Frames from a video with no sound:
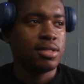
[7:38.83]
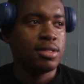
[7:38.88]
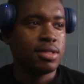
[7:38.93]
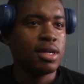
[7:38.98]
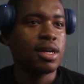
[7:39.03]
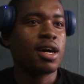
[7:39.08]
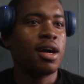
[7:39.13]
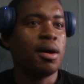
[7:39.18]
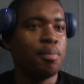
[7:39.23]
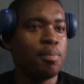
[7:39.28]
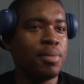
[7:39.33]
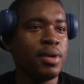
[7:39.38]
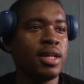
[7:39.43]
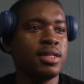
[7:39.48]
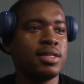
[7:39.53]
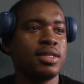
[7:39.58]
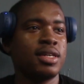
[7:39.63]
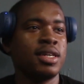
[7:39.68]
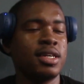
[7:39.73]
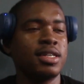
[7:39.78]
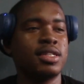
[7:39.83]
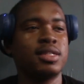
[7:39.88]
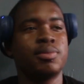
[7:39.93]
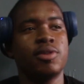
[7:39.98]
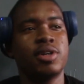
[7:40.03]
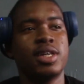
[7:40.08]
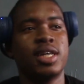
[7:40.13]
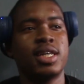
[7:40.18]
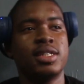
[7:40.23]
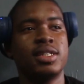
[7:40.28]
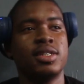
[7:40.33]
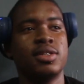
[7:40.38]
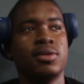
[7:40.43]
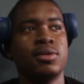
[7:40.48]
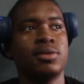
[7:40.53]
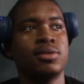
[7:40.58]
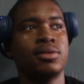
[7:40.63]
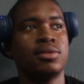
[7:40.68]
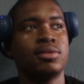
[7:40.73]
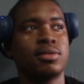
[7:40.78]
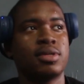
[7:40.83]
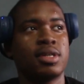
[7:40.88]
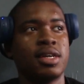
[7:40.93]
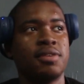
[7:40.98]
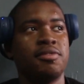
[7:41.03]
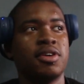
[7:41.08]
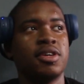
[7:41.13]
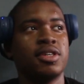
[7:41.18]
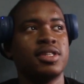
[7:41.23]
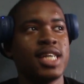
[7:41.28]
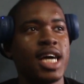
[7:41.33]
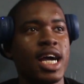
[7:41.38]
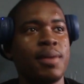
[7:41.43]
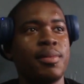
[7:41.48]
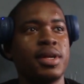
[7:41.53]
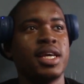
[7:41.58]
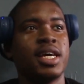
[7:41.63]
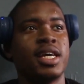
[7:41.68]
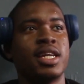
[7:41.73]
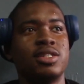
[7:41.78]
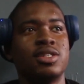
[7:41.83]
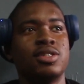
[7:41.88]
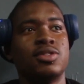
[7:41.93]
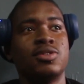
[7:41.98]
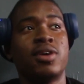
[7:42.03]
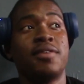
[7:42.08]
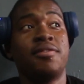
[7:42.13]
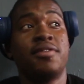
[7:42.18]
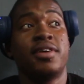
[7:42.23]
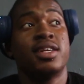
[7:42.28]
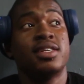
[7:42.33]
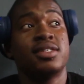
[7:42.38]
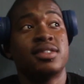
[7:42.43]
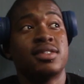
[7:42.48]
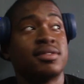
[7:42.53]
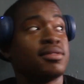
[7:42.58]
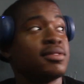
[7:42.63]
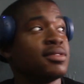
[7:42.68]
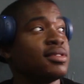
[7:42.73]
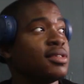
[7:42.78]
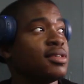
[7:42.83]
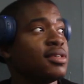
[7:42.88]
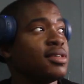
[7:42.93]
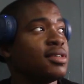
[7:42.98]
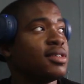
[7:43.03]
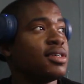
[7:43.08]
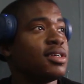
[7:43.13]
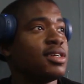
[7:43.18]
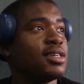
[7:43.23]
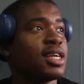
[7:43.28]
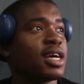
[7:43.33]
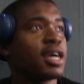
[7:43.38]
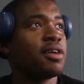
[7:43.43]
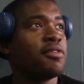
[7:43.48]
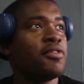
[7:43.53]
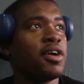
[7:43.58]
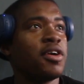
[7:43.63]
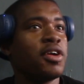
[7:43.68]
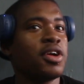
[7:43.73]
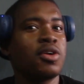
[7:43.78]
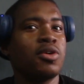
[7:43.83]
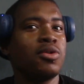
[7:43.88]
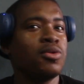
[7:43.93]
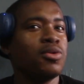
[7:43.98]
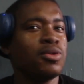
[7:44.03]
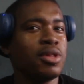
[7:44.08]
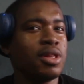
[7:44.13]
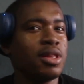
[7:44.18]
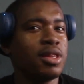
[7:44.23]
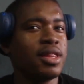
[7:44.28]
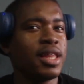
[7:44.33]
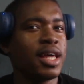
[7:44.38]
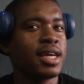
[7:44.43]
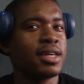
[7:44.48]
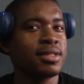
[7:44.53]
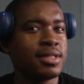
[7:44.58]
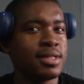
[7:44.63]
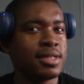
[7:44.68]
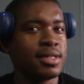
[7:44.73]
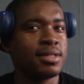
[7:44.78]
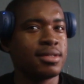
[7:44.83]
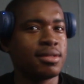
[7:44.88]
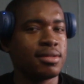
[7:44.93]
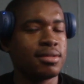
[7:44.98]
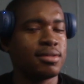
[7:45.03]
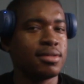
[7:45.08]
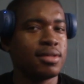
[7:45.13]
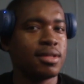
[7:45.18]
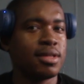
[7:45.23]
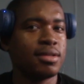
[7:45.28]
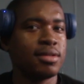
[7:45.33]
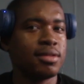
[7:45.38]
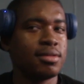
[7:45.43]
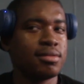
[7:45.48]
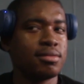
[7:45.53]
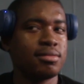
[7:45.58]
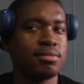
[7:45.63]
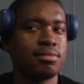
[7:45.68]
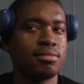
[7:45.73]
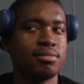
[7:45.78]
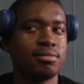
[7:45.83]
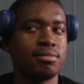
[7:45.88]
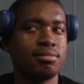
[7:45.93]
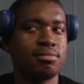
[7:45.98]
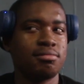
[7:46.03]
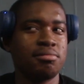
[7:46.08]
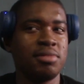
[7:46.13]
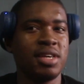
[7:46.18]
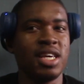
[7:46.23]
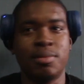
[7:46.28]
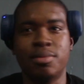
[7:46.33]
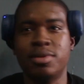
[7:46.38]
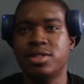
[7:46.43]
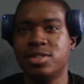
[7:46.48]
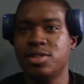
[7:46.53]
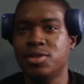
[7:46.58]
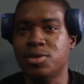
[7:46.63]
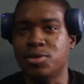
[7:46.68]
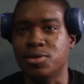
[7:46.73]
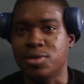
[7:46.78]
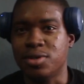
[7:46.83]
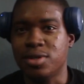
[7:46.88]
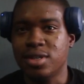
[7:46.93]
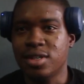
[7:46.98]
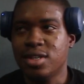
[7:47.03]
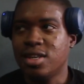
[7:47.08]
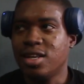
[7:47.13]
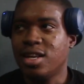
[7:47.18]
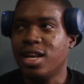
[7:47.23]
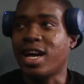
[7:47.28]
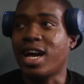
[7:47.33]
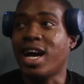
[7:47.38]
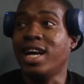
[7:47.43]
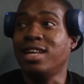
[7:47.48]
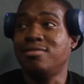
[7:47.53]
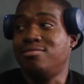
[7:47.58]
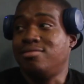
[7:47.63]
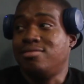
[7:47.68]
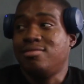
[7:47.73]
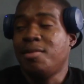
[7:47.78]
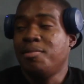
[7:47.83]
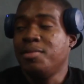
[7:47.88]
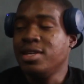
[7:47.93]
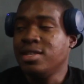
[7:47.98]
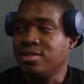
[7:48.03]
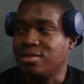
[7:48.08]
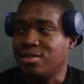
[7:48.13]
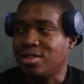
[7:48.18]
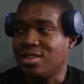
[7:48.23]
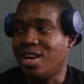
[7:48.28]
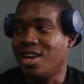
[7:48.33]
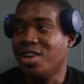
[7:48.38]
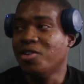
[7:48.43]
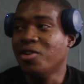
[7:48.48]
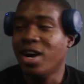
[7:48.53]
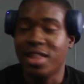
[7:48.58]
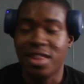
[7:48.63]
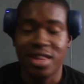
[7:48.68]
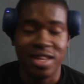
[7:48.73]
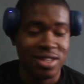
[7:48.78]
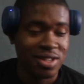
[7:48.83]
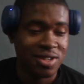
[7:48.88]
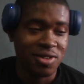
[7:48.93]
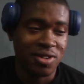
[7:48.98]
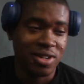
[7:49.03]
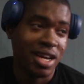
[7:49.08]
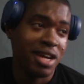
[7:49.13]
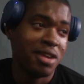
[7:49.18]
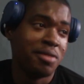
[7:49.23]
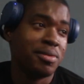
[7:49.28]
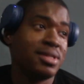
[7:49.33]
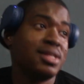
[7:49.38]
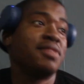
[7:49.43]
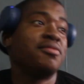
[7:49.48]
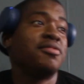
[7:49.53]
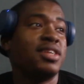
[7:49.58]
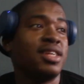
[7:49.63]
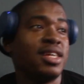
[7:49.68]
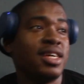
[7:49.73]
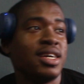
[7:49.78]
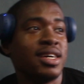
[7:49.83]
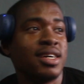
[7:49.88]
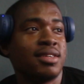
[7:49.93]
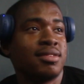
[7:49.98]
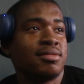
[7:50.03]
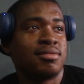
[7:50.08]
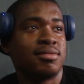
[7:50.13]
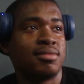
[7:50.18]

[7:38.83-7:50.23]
to compete in a sport that you give your time and energy. So I find it's a very cool thing to be able to do. Like I mean, I know athletes do now every day and